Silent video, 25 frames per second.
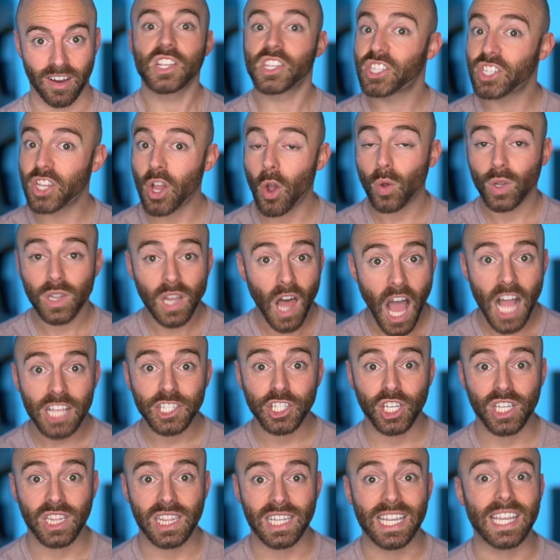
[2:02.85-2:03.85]
So
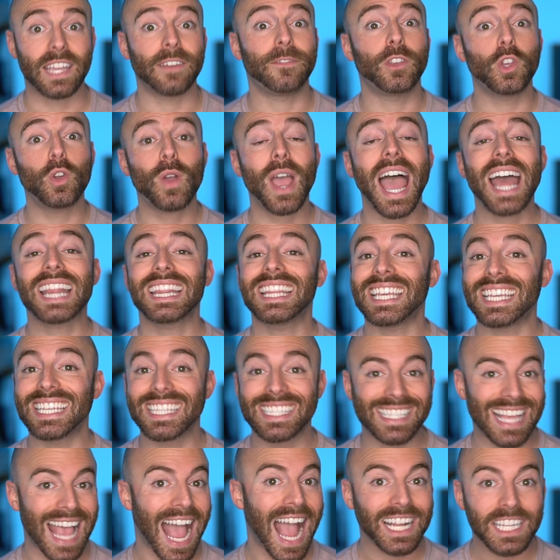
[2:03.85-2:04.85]
logically, if you had the
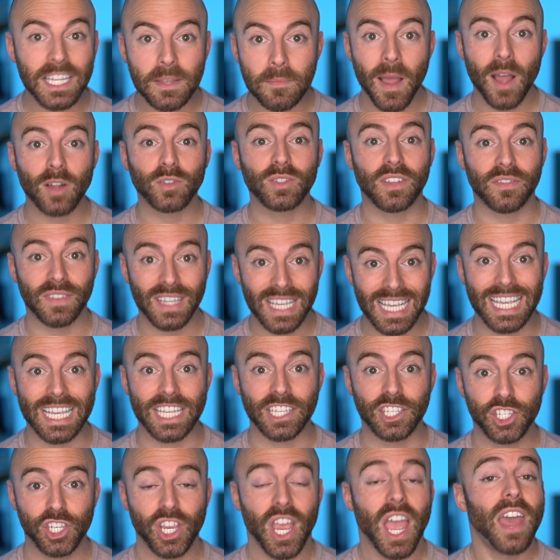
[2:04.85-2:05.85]
exact amount of
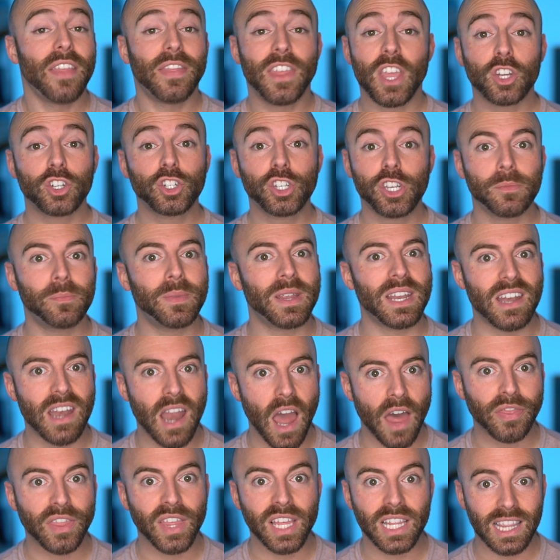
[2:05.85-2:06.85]
each, there should be
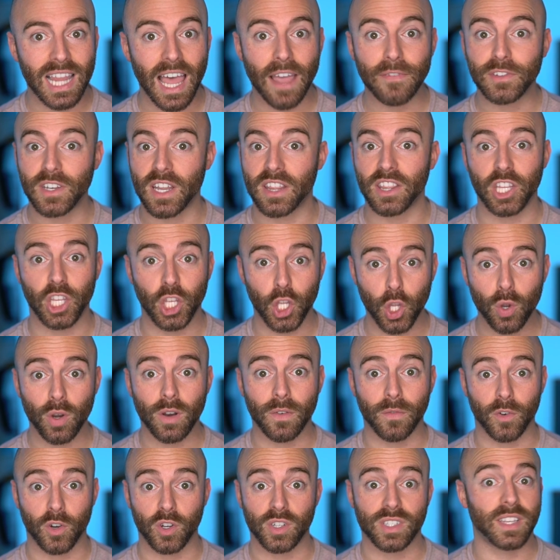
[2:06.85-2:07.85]
nothing left in the
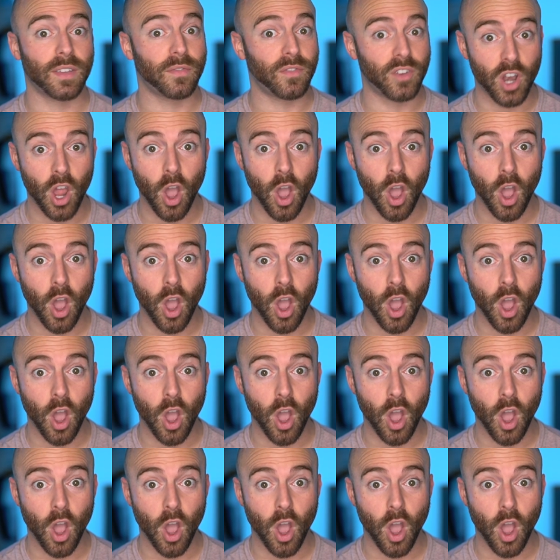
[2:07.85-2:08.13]
universe of